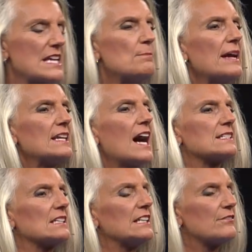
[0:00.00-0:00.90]
he may
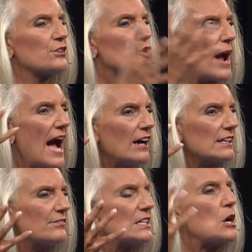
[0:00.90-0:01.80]
not deliver you
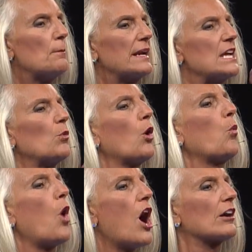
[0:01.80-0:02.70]
out of it, but he will
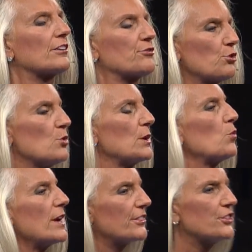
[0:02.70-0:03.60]
walk through it
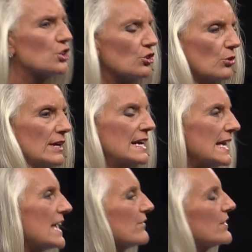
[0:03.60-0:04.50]
with you.
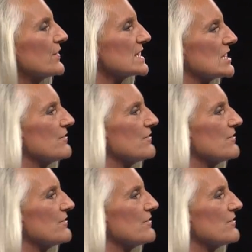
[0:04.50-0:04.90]
Even if it's